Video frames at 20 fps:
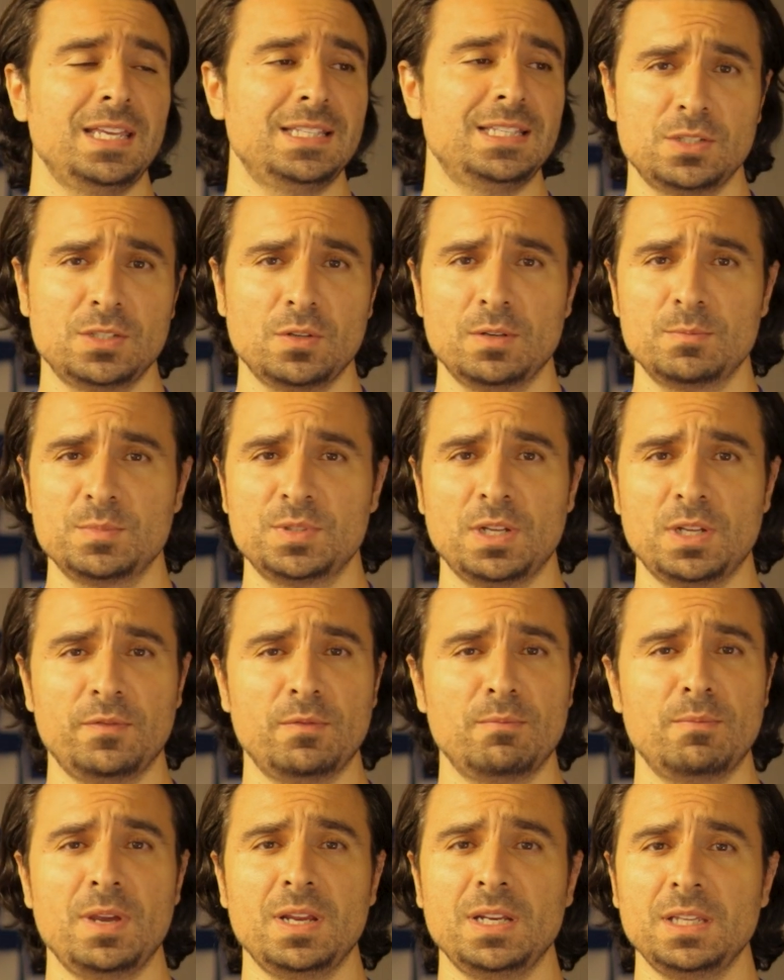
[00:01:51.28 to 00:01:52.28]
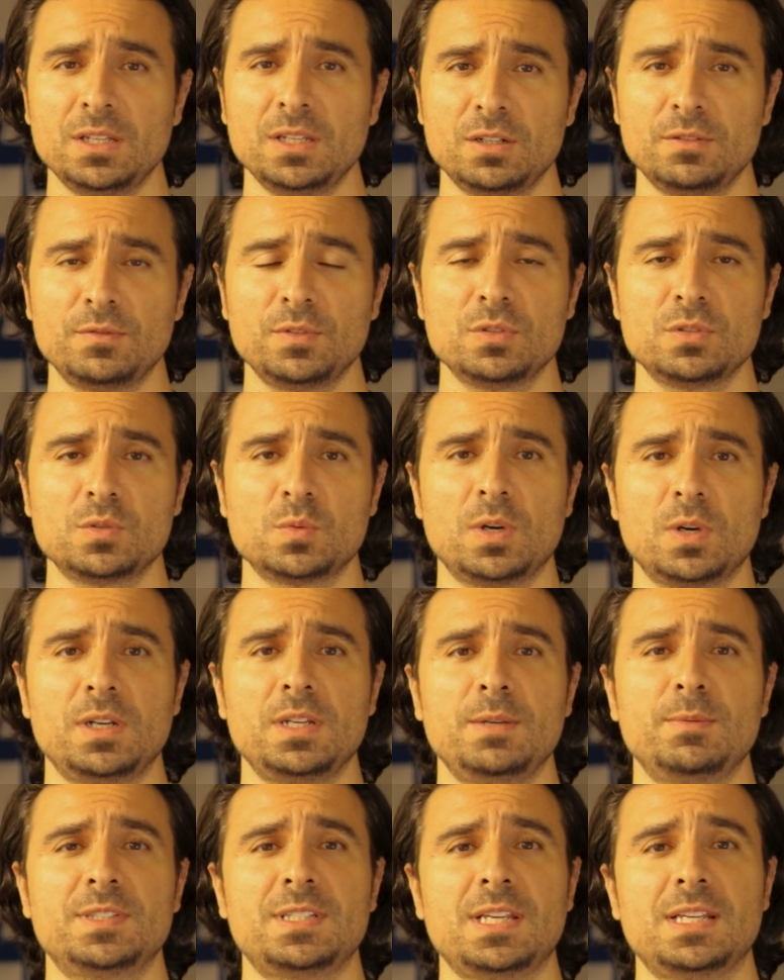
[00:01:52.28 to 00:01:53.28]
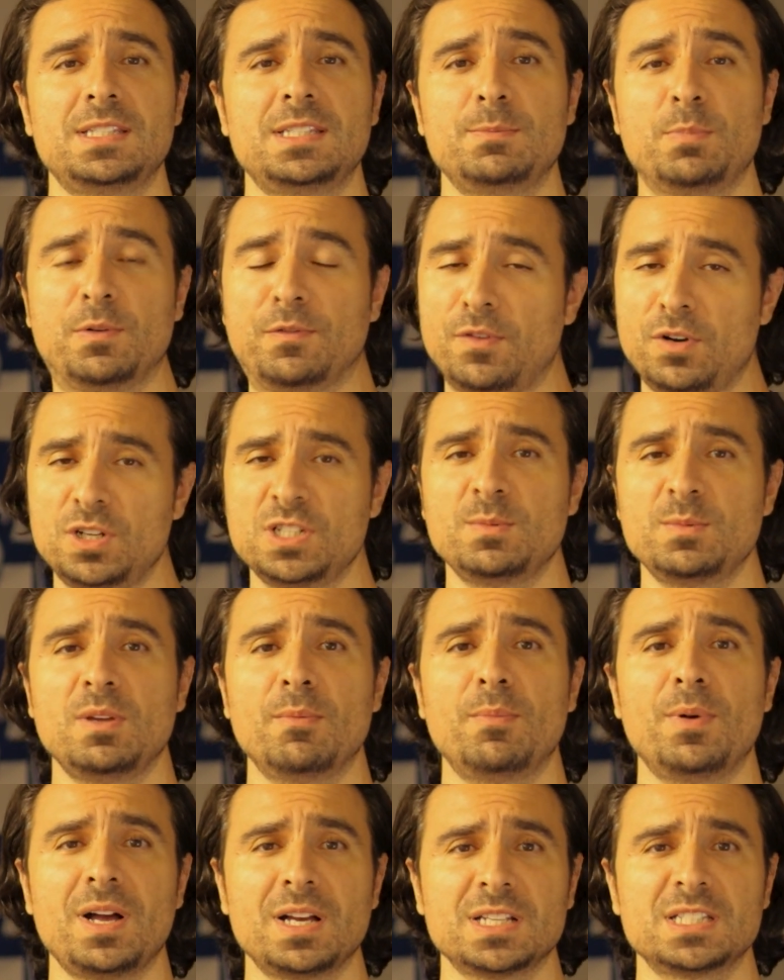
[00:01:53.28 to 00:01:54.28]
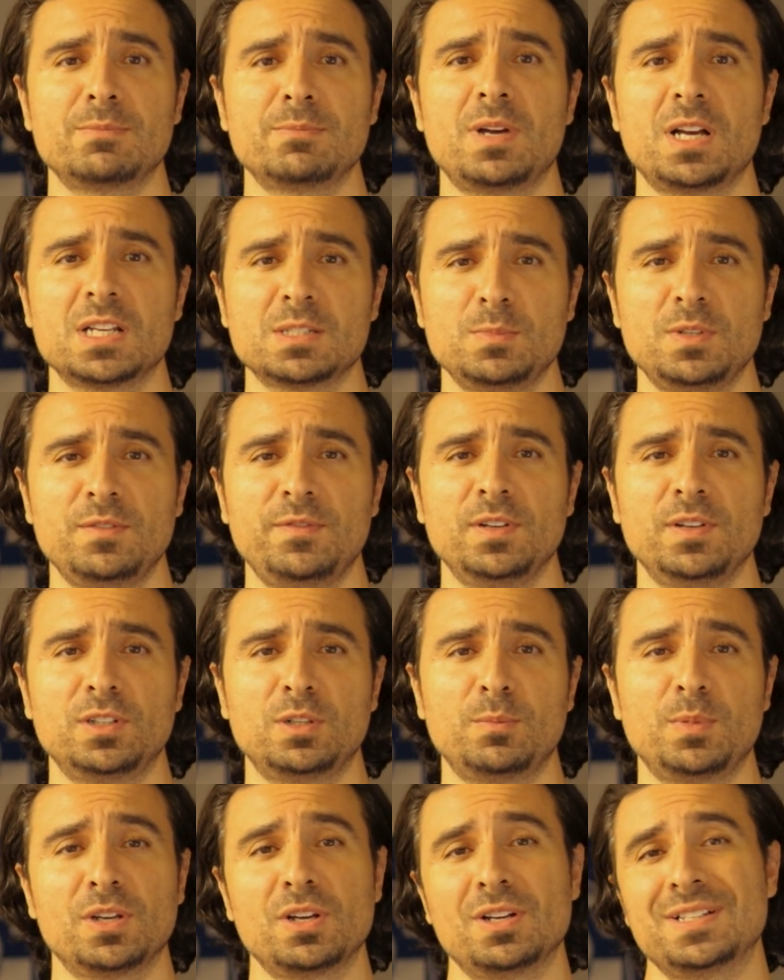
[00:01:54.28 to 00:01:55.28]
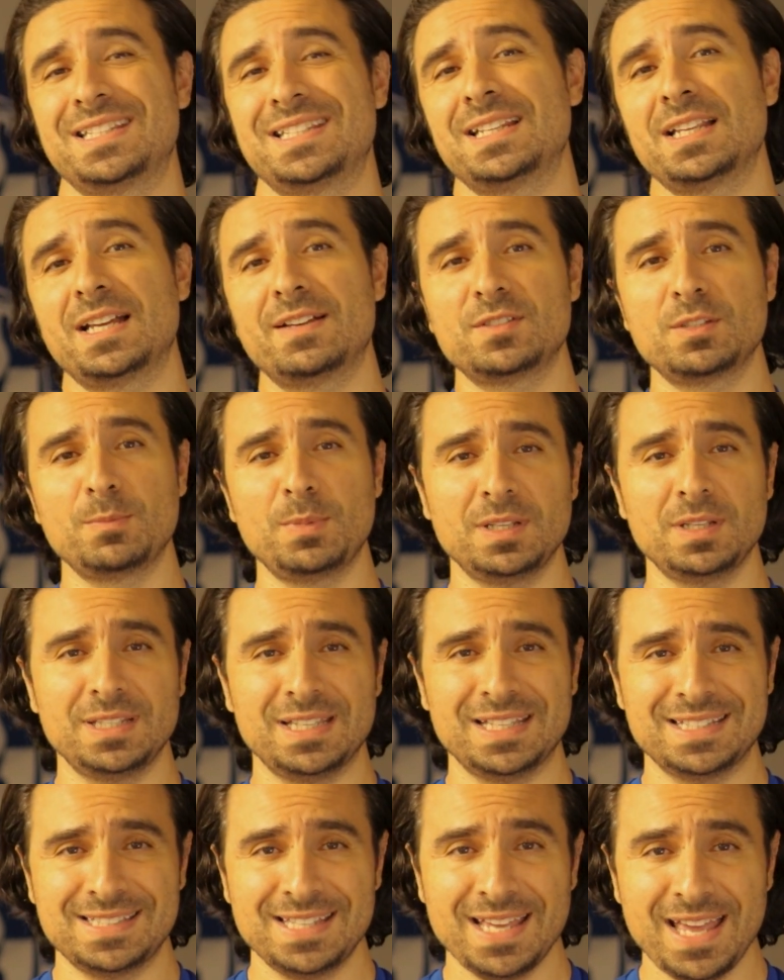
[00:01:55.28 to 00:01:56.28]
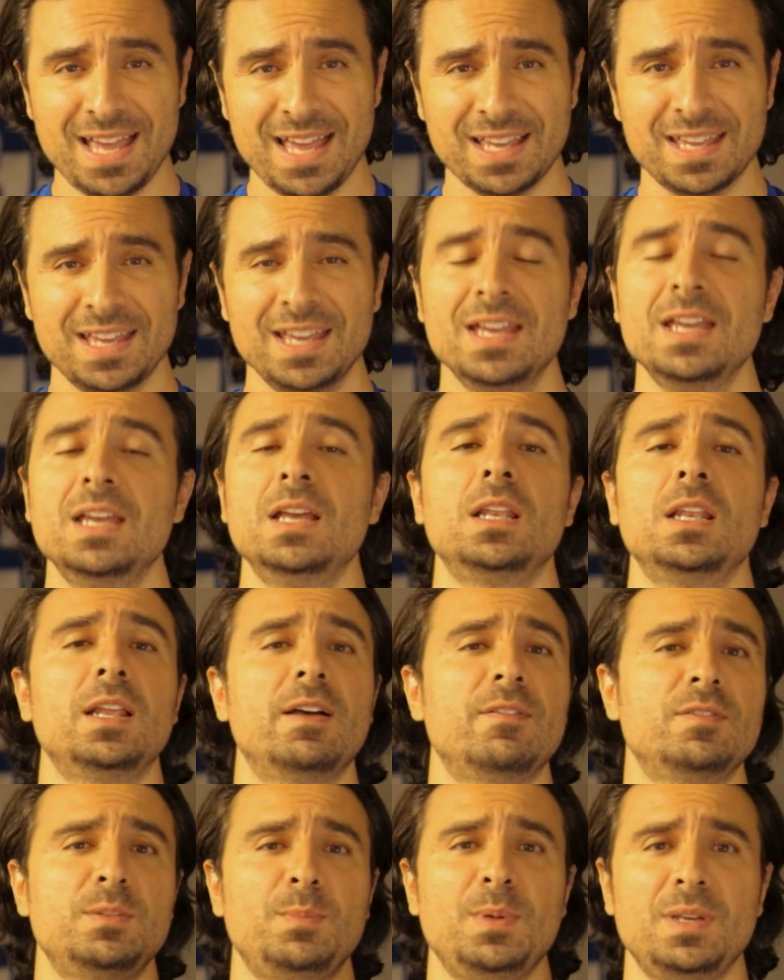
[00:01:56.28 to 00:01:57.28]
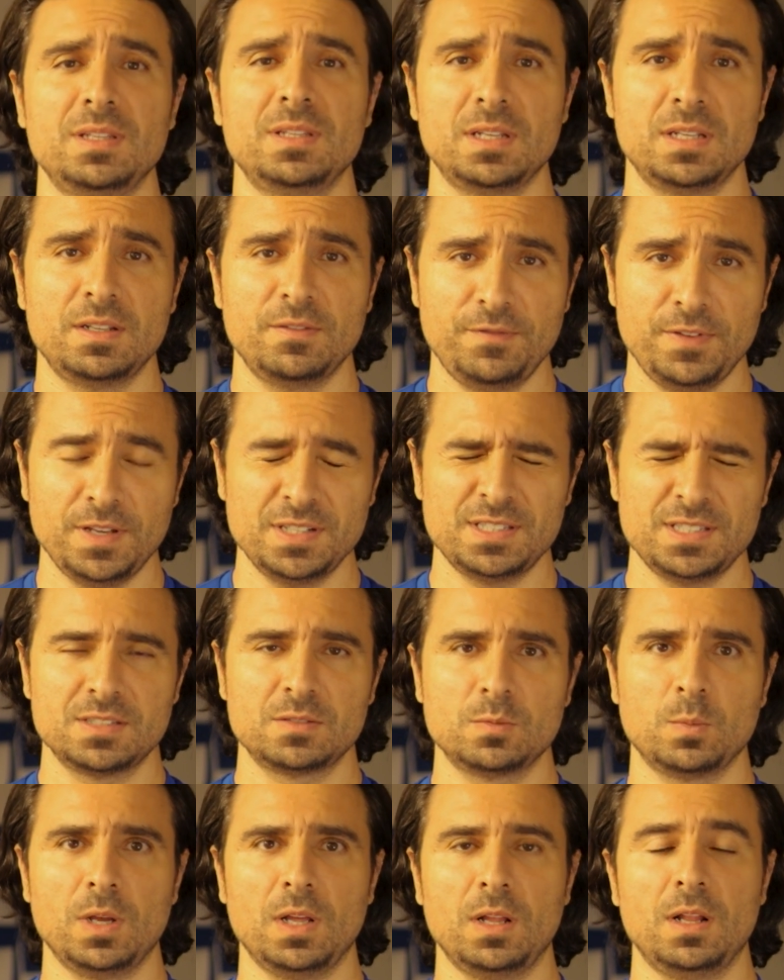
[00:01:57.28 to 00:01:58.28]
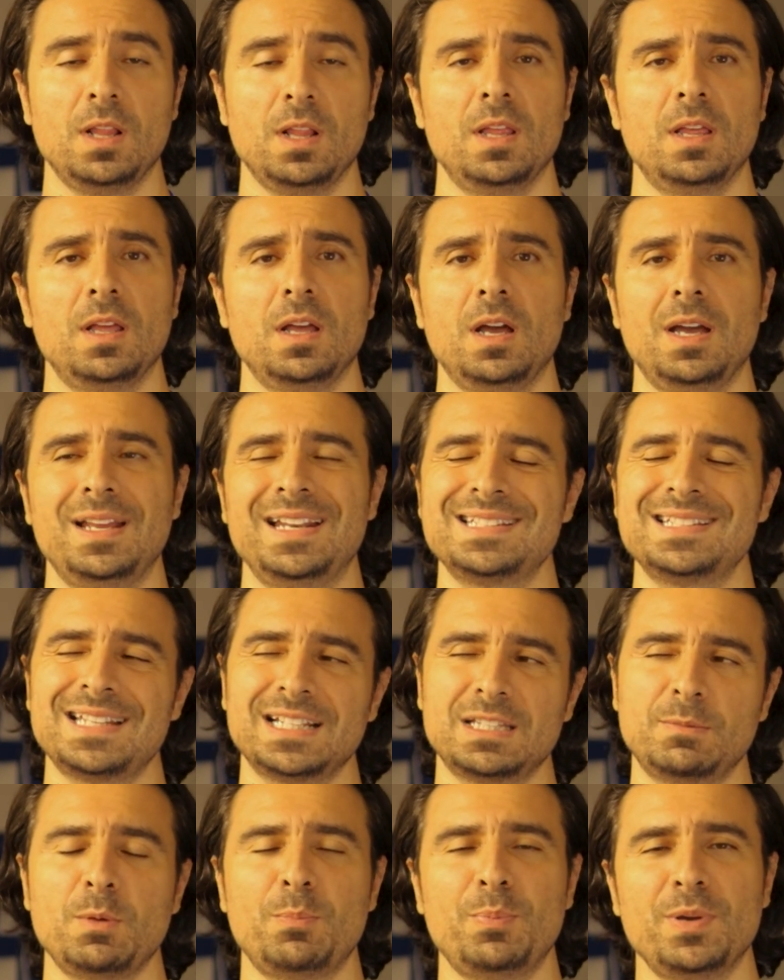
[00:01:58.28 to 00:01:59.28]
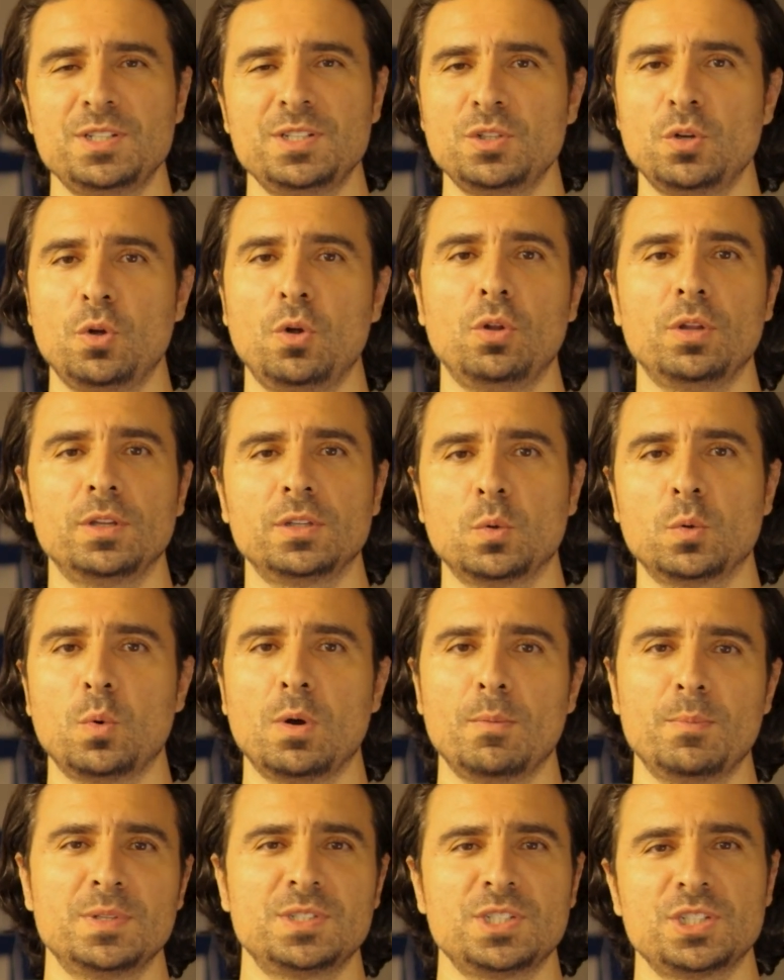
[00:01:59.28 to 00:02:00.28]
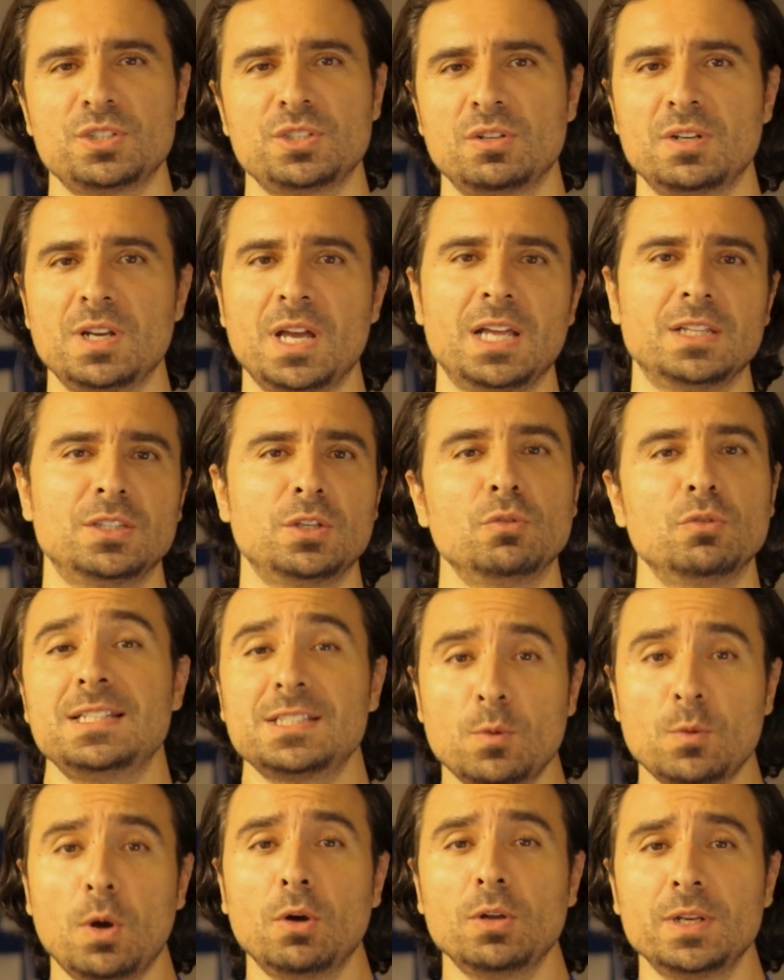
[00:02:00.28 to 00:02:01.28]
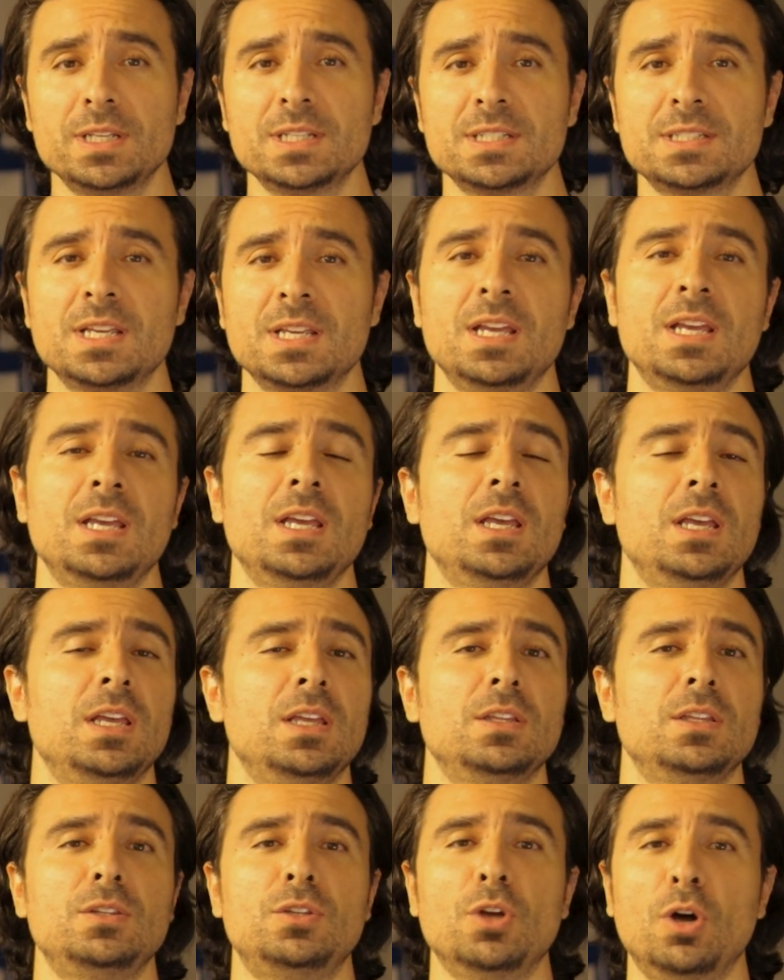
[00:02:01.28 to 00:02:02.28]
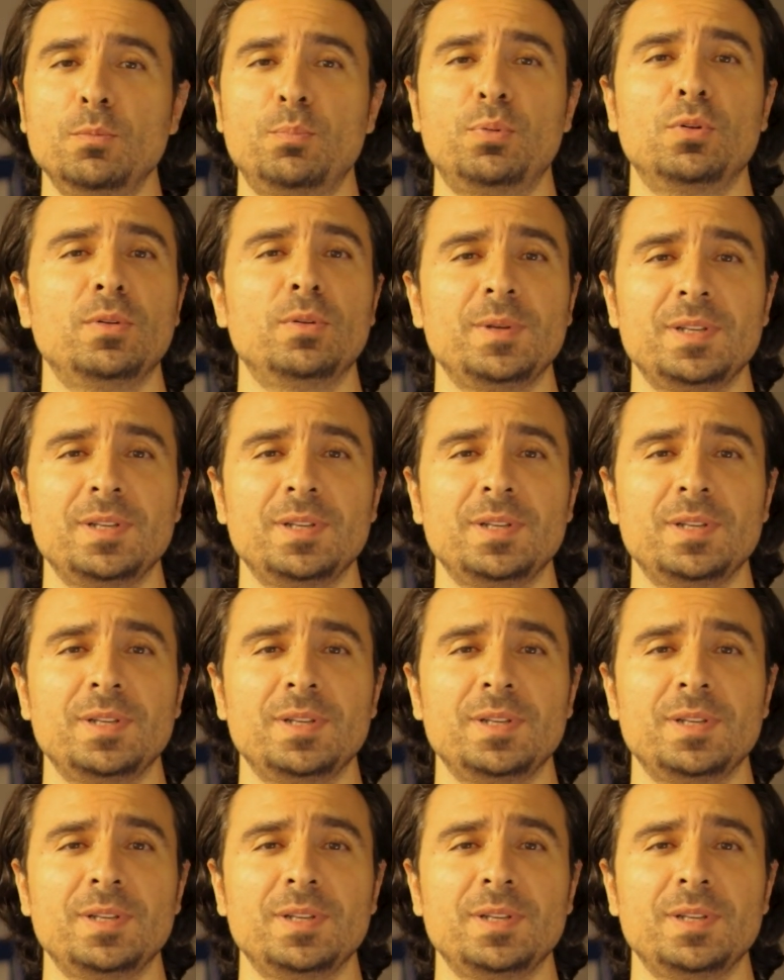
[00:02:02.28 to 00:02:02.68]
He said so himself in many interviews where he says he prefers to be a box-to-box midfielder because he loves to be in the attack, loves to be in the defense as well. Uh, he doesn't like to be pigeonholed into one position or not. His quote is, don't